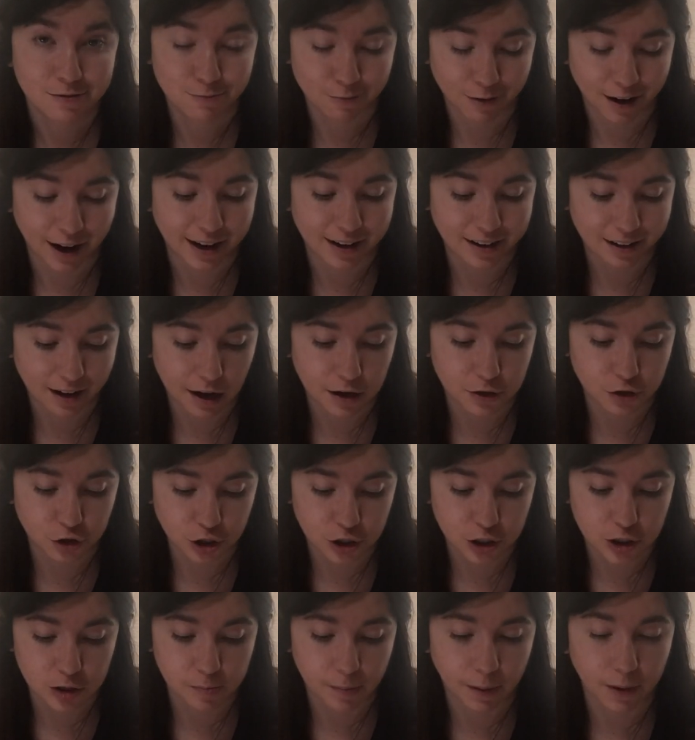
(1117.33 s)
right? And
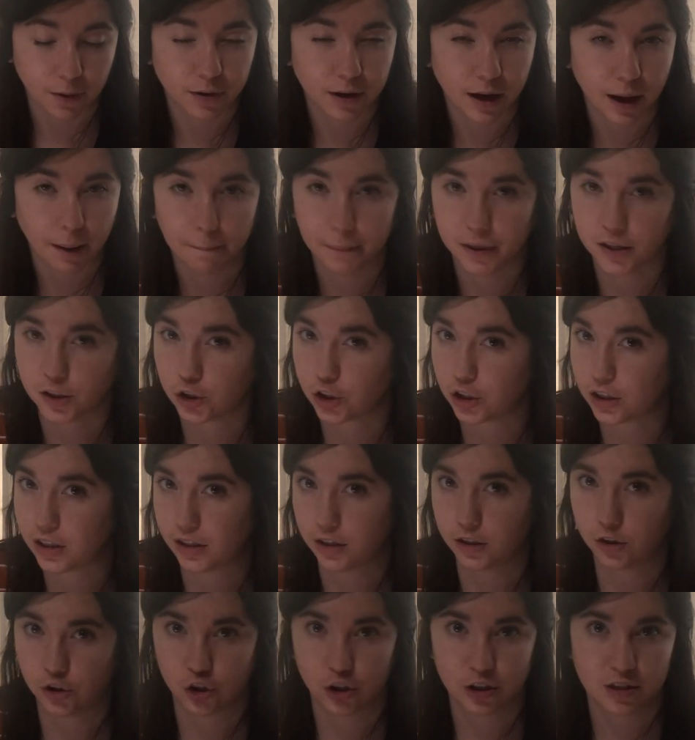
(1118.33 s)
she spoke up and
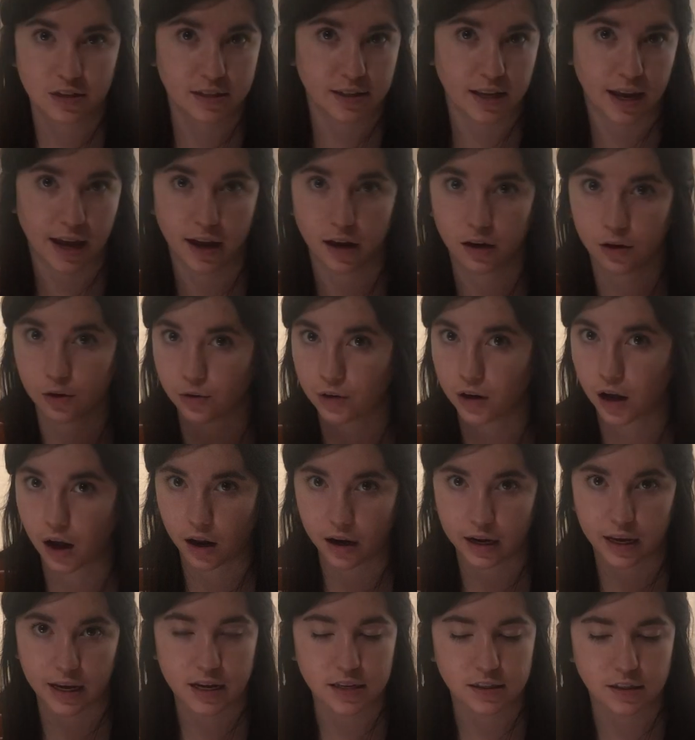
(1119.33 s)
she she said who
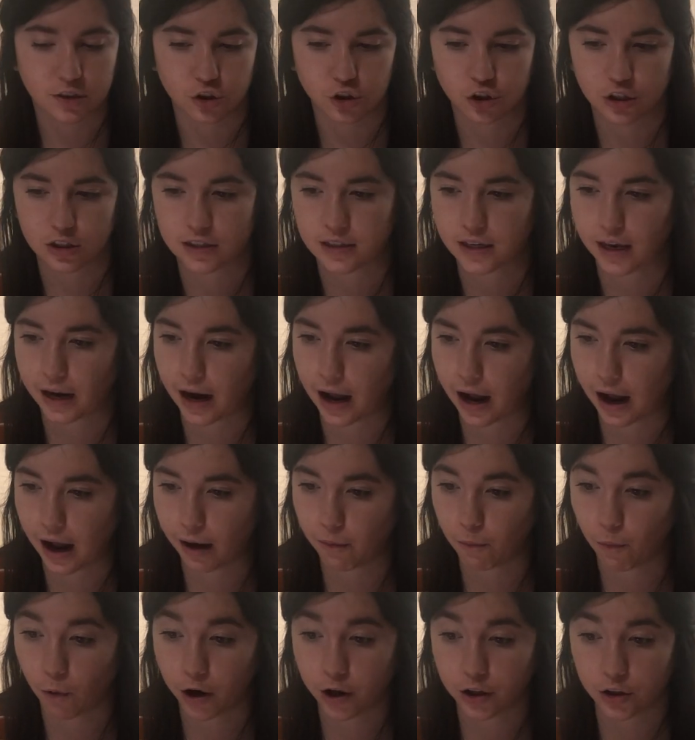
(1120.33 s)
God is, and she said,
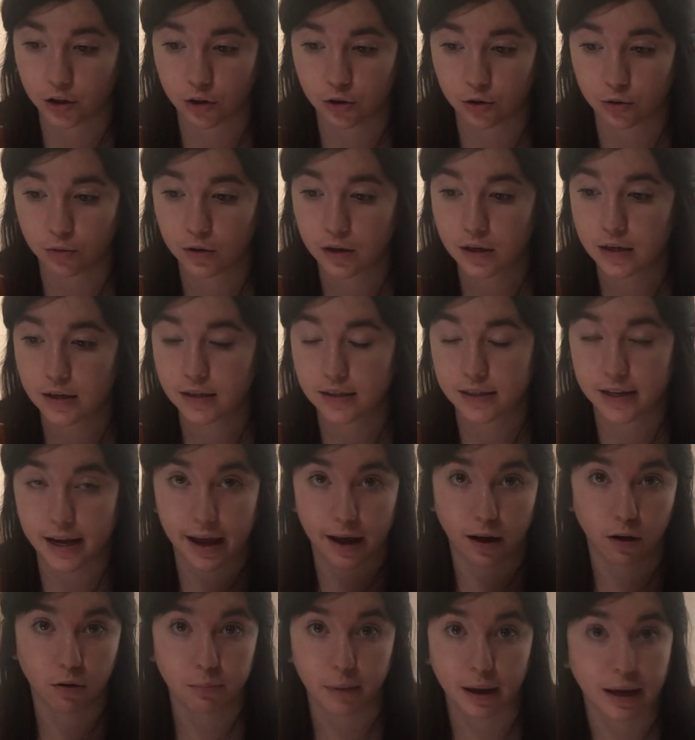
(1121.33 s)
"I want you to
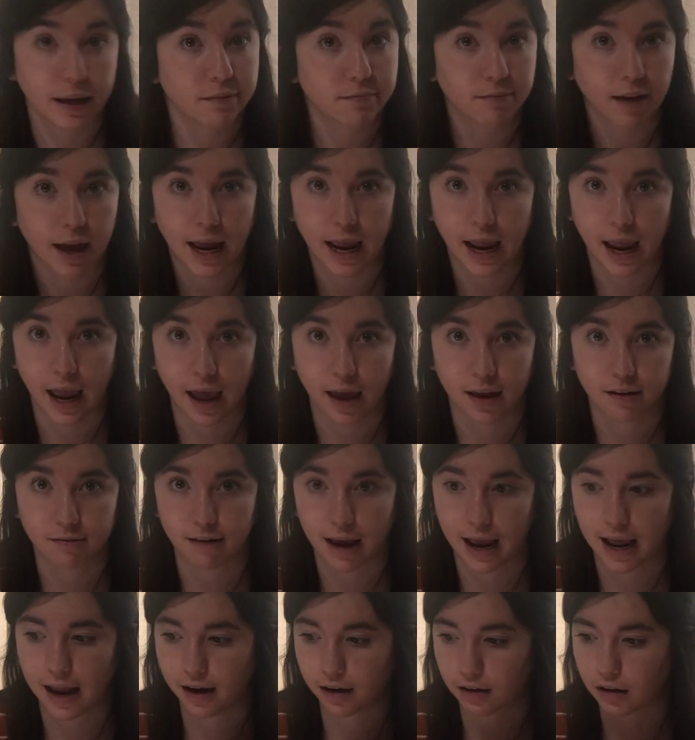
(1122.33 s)
help me." And
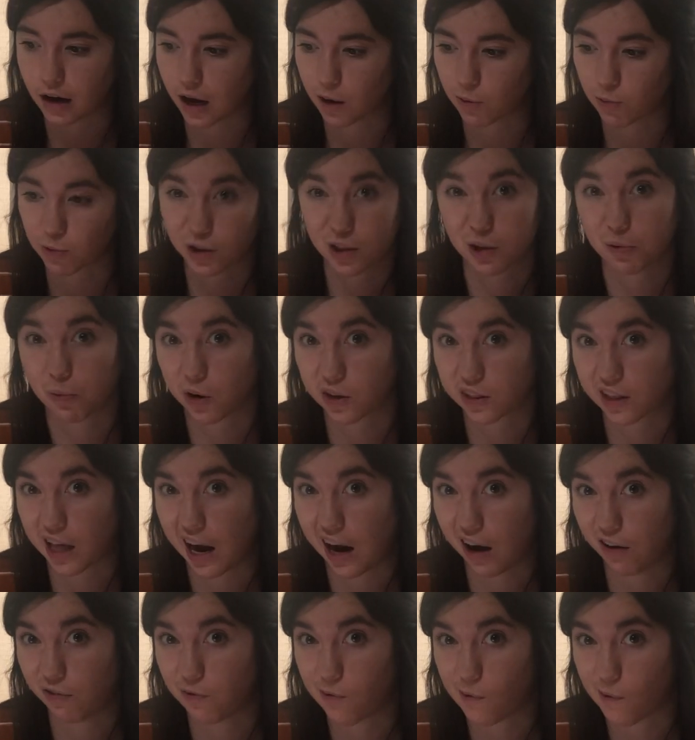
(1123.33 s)
and God really worked that
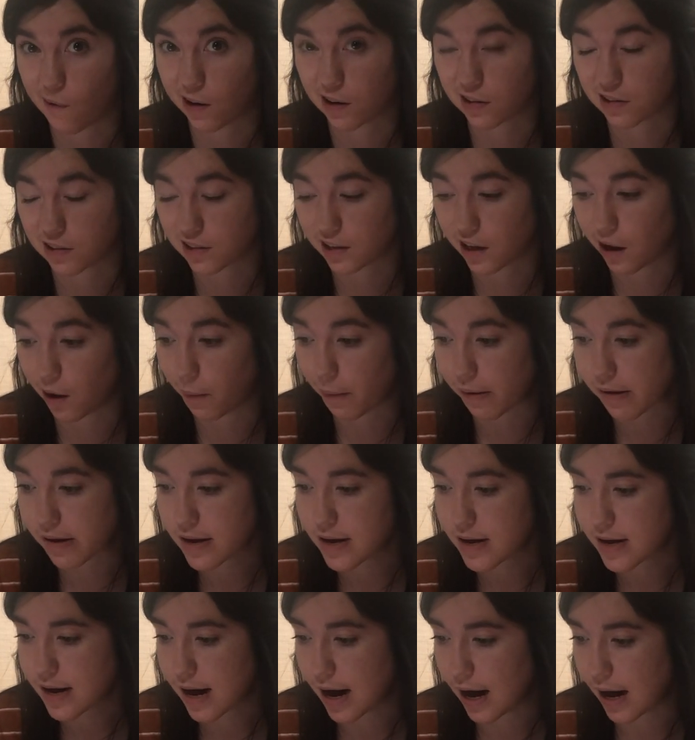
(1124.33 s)
out for her. So,
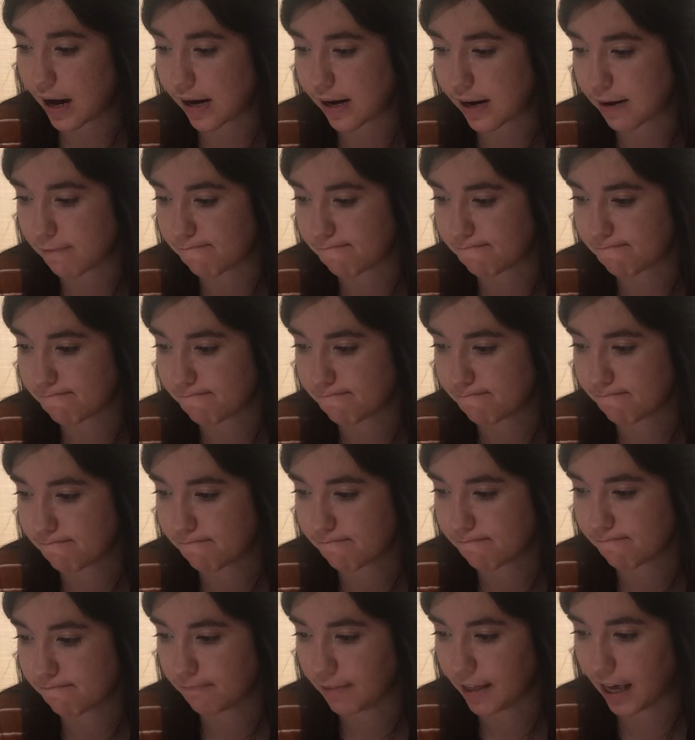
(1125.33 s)
um,
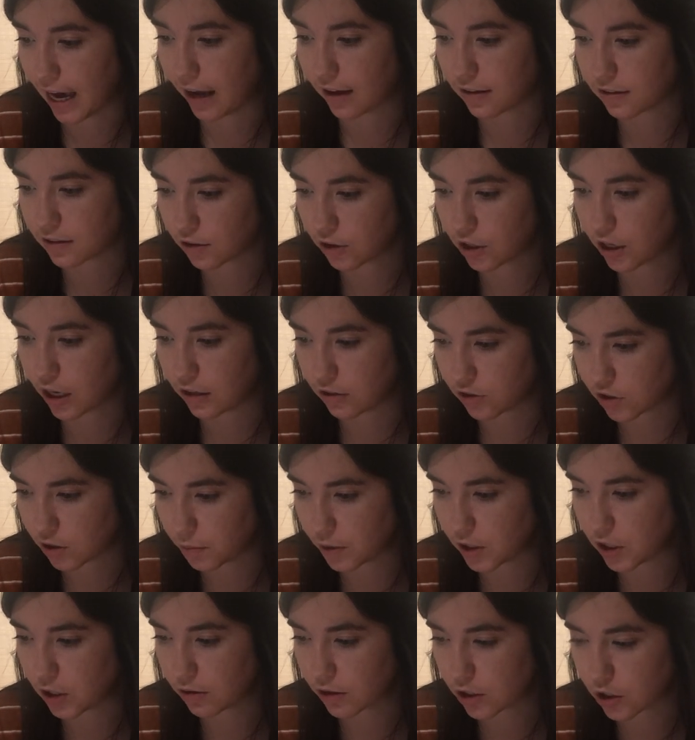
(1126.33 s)
yeah, so good. So
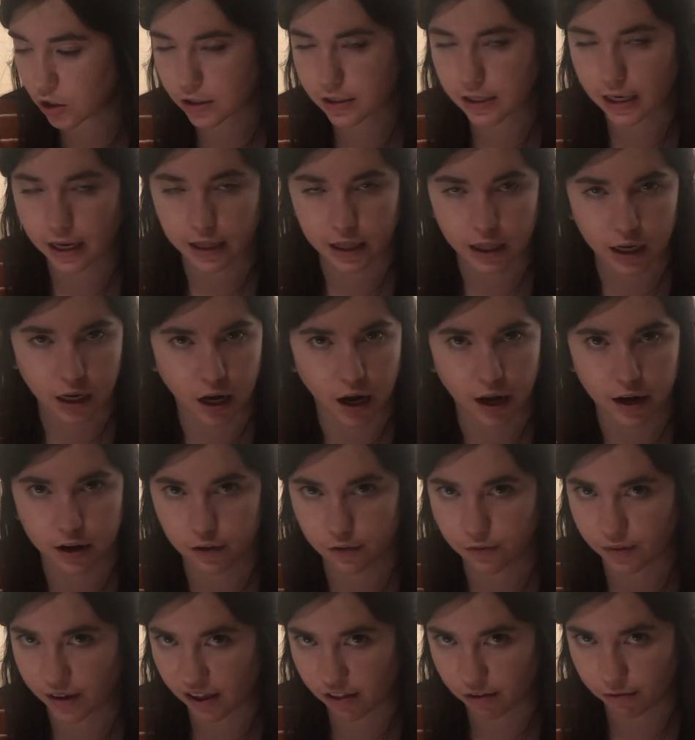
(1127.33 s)
we do understand that God
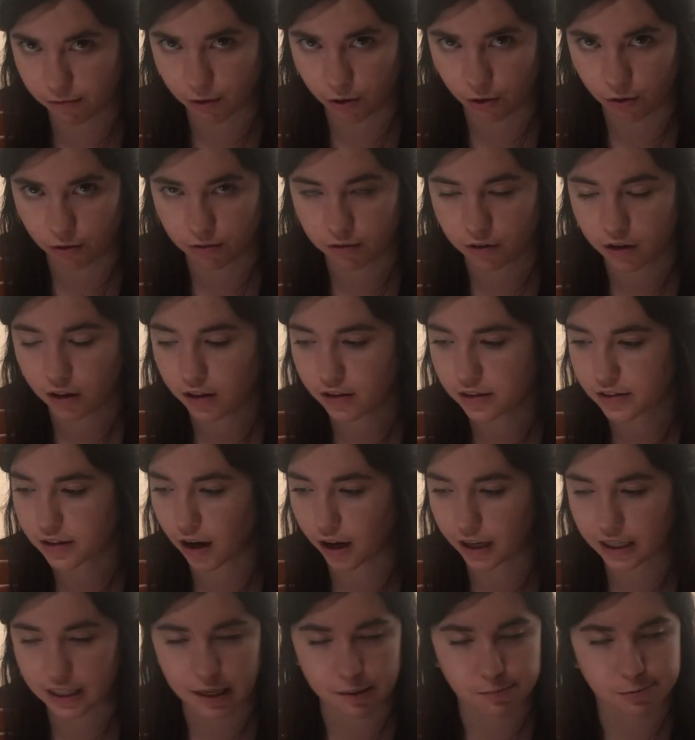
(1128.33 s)
is faithful.
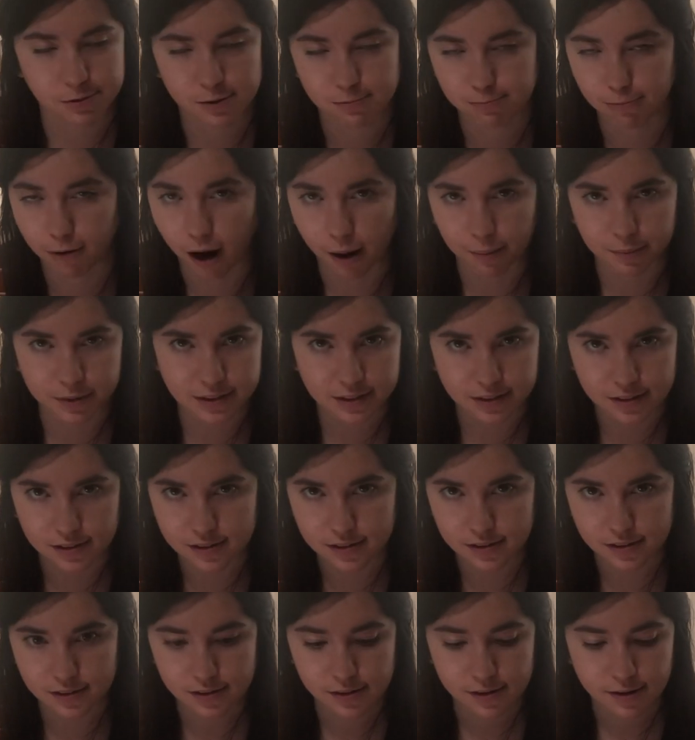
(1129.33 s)
God keeps His
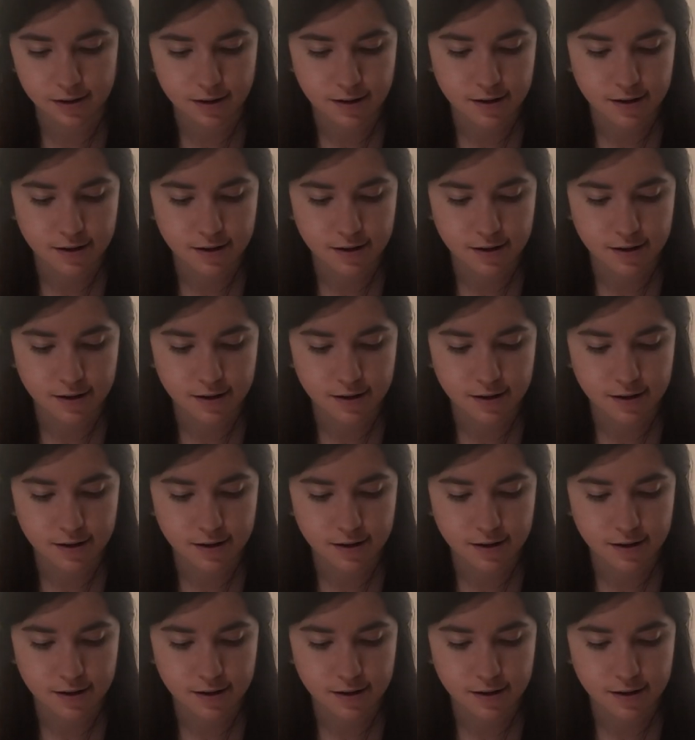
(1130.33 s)
promises.